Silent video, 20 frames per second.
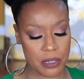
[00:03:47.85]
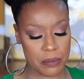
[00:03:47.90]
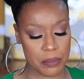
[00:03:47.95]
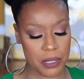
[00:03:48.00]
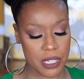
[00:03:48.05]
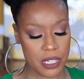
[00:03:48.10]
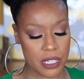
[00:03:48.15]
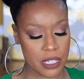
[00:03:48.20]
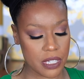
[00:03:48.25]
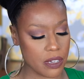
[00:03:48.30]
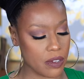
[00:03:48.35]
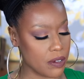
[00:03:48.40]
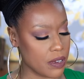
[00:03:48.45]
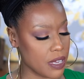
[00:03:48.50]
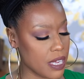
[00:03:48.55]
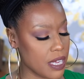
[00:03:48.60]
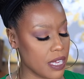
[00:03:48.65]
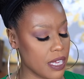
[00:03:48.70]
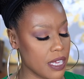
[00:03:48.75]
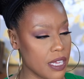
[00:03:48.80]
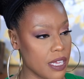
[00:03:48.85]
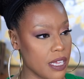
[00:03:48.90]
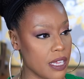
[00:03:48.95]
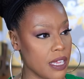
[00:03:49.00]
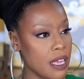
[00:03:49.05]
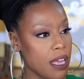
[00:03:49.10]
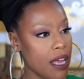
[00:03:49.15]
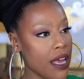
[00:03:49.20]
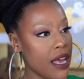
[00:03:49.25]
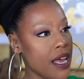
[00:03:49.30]
Let me just go ahead
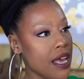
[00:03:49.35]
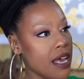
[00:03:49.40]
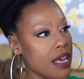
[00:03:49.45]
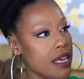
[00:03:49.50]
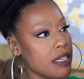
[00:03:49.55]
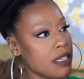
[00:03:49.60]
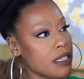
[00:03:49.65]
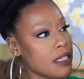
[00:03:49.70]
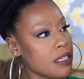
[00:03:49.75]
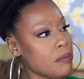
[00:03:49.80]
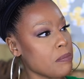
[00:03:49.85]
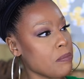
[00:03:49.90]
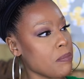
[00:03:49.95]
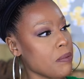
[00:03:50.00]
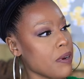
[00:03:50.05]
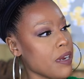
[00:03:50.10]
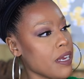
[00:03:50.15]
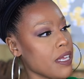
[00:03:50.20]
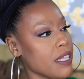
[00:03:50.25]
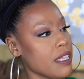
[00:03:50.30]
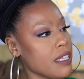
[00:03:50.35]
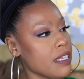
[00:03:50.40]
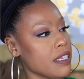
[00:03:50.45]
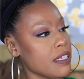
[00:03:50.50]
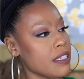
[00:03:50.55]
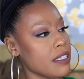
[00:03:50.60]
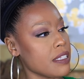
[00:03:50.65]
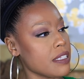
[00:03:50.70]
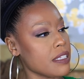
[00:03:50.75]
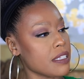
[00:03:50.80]
and spray
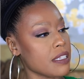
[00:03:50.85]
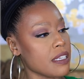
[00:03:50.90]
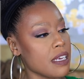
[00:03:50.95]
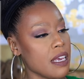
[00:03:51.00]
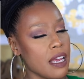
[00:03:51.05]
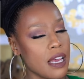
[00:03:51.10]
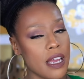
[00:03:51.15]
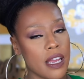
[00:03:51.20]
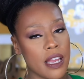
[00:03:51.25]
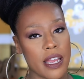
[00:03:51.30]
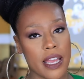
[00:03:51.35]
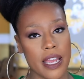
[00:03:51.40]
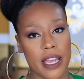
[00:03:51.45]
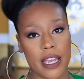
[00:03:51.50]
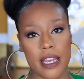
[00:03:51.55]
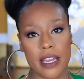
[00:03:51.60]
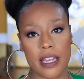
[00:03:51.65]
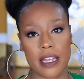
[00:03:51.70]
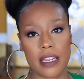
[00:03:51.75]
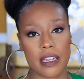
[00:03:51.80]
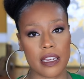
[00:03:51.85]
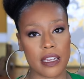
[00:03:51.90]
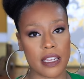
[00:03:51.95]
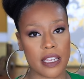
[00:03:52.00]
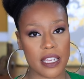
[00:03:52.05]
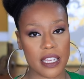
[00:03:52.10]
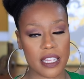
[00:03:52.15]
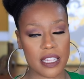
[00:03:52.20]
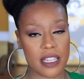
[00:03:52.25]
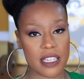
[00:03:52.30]
this. And
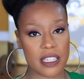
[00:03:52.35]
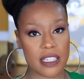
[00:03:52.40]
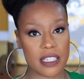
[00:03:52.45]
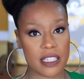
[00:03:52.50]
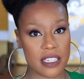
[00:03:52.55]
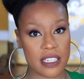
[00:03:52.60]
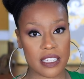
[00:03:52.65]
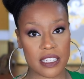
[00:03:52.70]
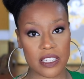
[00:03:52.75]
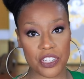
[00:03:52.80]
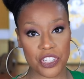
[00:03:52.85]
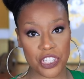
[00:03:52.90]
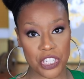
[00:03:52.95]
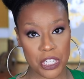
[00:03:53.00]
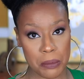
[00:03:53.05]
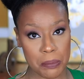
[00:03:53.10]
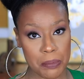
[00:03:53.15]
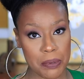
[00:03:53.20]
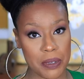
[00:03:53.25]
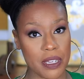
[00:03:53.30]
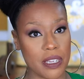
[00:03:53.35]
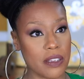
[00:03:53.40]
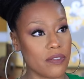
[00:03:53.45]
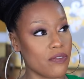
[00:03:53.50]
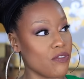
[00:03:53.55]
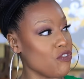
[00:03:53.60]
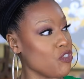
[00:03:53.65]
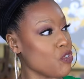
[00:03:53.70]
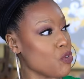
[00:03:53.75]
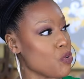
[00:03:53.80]
again, this is a cheapie.
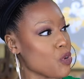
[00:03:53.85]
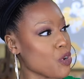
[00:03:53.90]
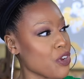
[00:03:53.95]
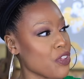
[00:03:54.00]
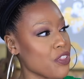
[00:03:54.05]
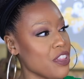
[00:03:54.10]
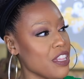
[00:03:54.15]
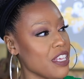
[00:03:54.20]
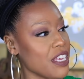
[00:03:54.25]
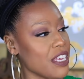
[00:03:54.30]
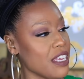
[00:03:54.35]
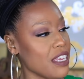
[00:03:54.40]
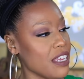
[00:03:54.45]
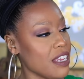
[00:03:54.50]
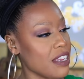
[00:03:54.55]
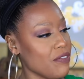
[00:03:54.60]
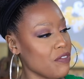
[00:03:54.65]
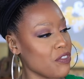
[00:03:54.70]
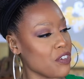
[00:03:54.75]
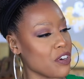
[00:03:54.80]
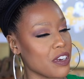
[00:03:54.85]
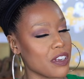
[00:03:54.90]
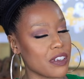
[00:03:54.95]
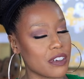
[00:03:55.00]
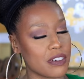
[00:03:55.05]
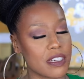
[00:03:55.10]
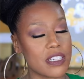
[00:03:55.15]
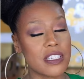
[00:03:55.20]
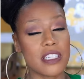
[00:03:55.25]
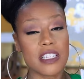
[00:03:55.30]
For
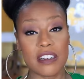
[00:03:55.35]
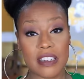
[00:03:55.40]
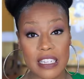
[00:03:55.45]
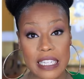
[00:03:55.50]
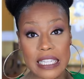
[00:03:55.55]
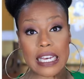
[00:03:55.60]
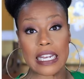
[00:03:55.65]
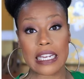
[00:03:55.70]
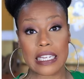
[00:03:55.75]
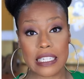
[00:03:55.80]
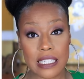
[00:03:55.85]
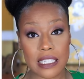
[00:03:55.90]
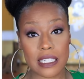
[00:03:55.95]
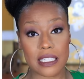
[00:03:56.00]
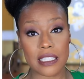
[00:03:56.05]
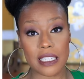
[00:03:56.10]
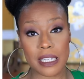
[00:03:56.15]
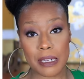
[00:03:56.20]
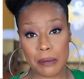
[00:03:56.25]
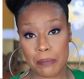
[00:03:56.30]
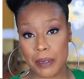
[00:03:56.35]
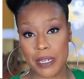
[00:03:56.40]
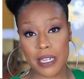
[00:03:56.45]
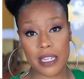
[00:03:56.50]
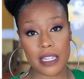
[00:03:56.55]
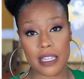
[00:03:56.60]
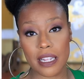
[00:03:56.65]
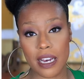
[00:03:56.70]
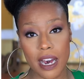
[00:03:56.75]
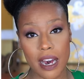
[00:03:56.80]
considering that it's a
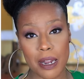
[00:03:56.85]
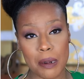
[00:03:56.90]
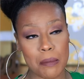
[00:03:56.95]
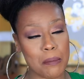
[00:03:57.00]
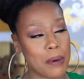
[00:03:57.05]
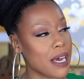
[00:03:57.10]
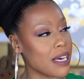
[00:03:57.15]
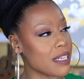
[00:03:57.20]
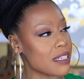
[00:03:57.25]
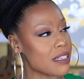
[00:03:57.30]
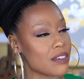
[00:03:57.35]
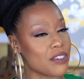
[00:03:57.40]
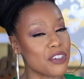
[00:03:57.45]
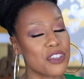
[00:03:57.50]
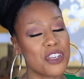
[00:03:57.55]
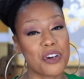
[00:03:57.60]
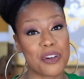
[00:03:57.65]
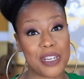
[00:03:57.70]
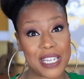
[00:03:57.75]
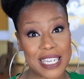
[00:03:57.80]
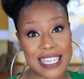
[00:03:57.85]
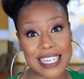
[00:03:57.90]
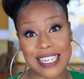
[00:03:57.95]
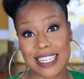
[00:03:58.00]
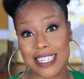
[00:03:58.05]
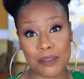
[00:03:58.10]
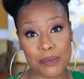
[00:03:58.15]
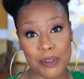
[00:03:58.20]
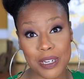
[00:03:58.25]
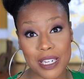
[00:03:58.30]
cheapie, the atomizer, you know, it
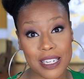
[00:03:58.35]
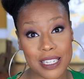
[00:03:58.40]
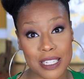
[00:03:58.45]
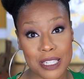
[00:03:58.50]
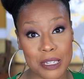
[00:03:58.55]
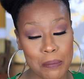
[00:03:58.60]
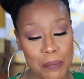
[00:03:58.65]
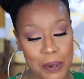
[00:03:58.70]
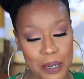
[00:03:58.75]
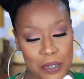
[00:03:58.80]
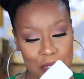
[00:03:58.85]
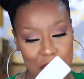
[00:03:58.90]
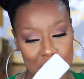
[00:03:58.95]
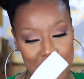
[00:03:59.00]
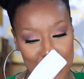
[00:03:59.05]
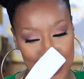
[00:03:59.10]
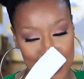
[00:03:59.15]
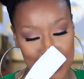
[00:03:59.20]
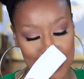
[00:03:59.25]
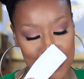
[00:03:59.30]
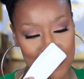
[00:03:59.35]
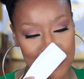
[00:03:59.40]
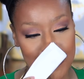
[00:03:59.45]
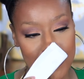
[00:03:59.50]
does what it's supposed to do.